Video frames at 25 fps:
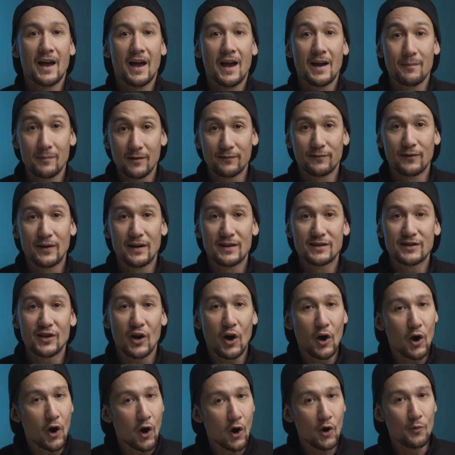Hey my friends,
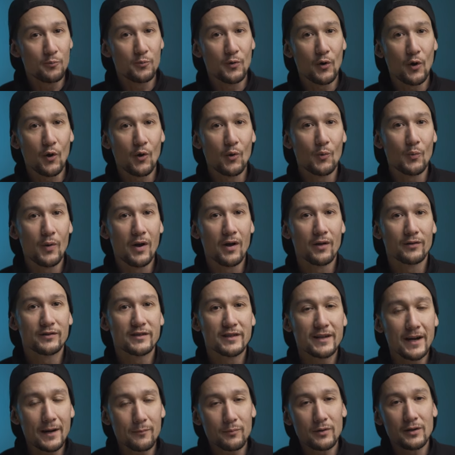I hope we're all well.
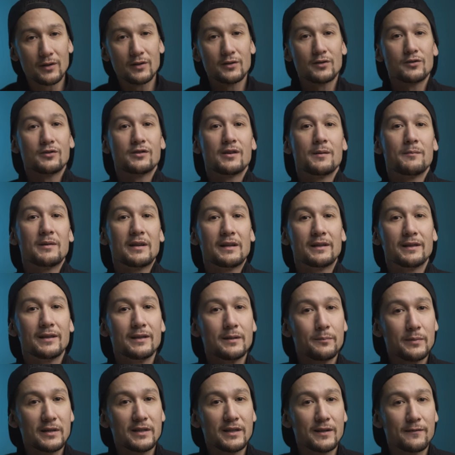Today we're gonna do something a
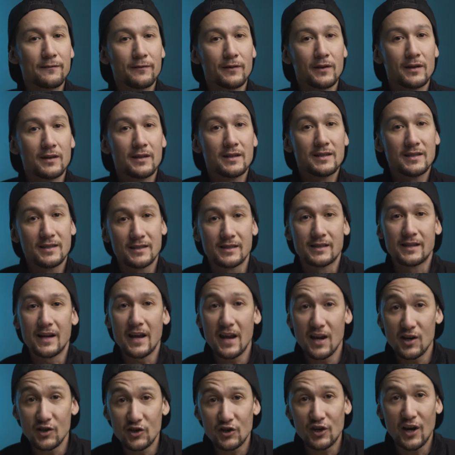little bit different. This is an
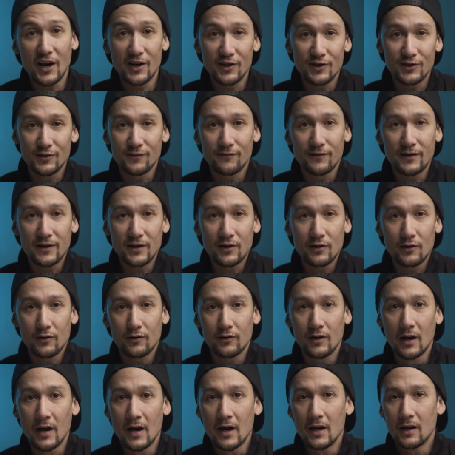educational
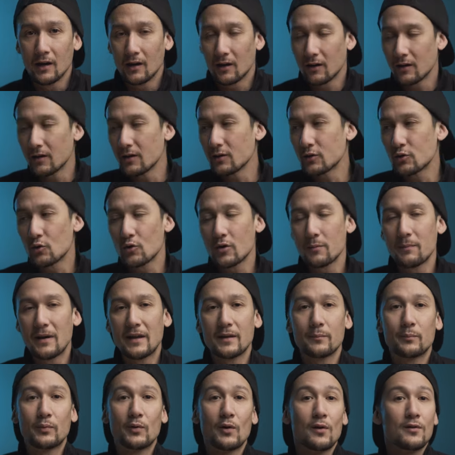video. I'm gonna talk about
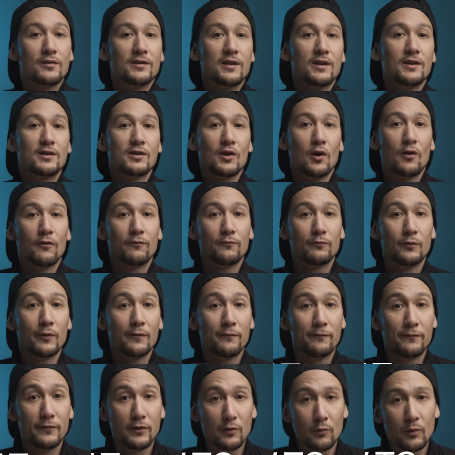the process of
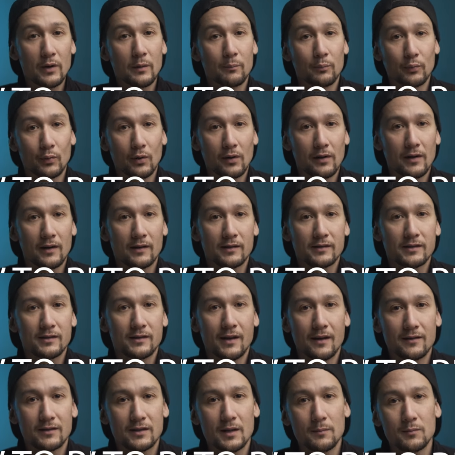reviewing products.
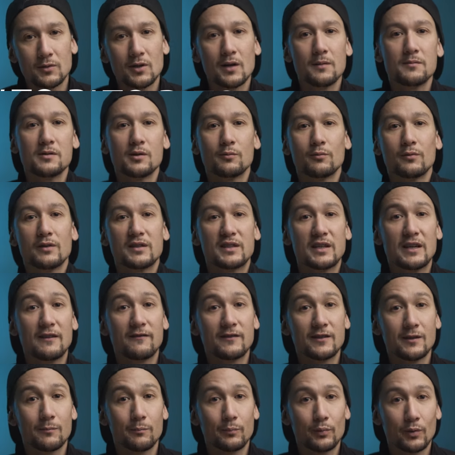Now, sometimes I receive
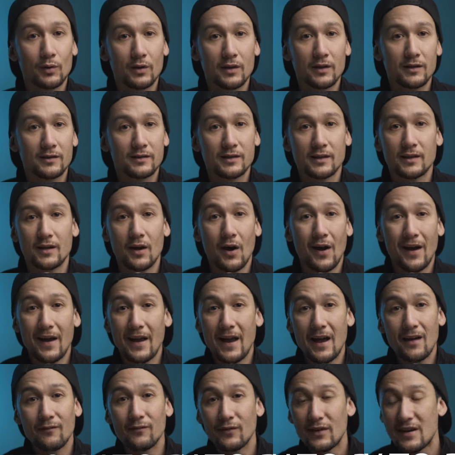some products that I
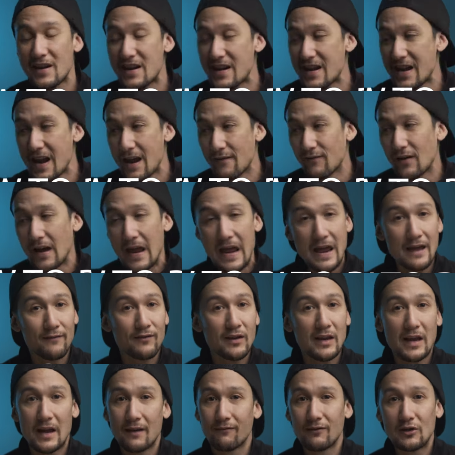have never,
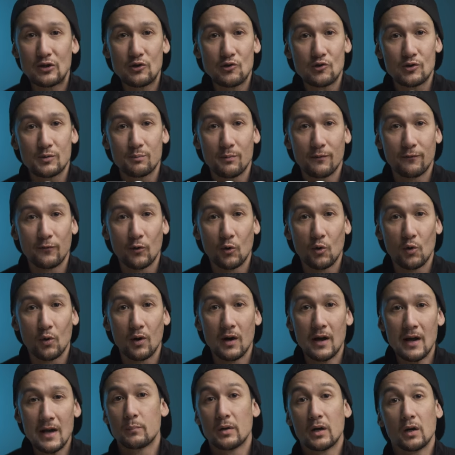ever, ever used before,
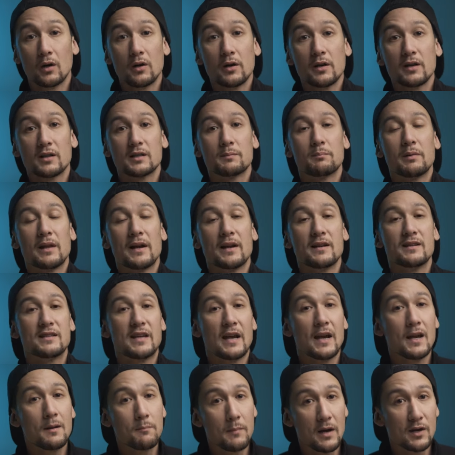but I'm gonna explain
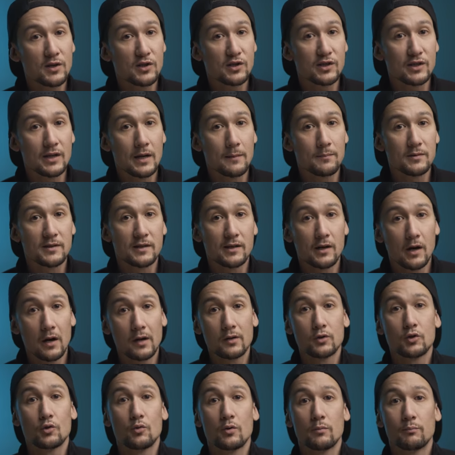10 major steps that I
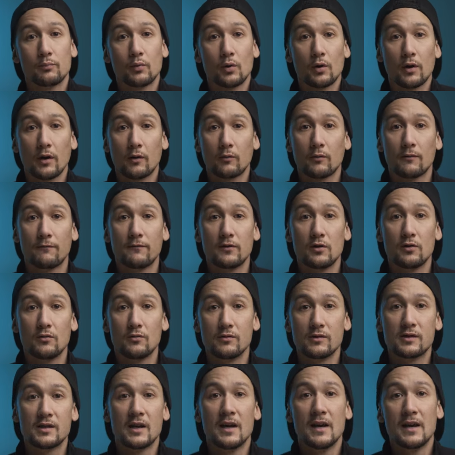do in product
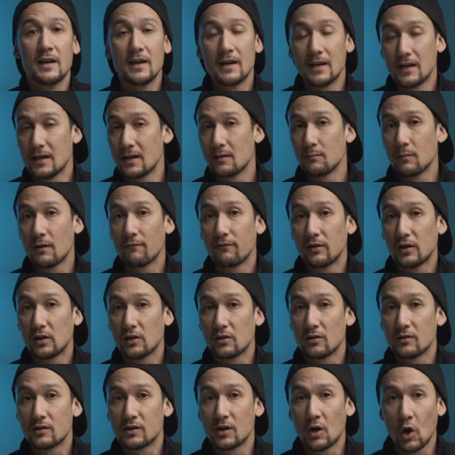reviews in my
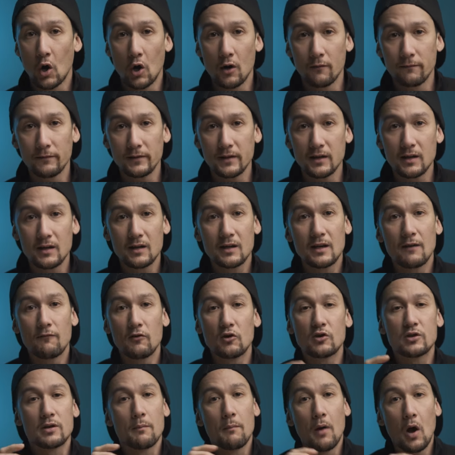videos, and hopefully can give
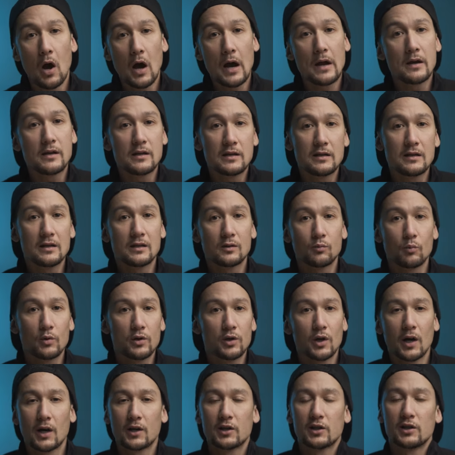you some ideas when
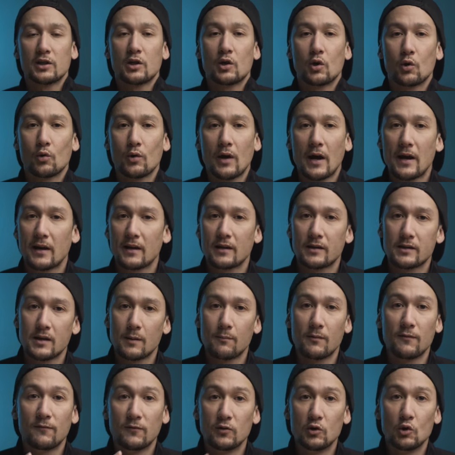you're actually creating
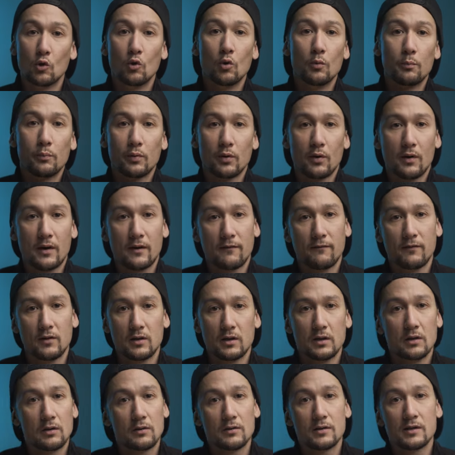some of your product
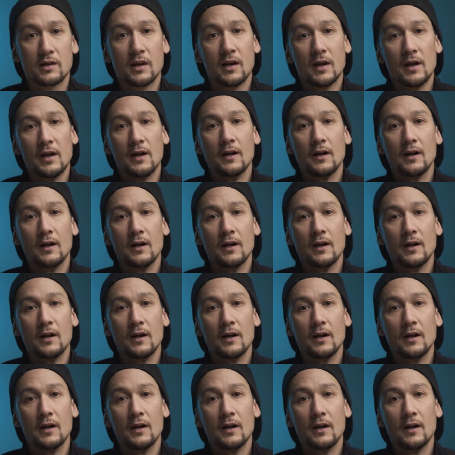videos.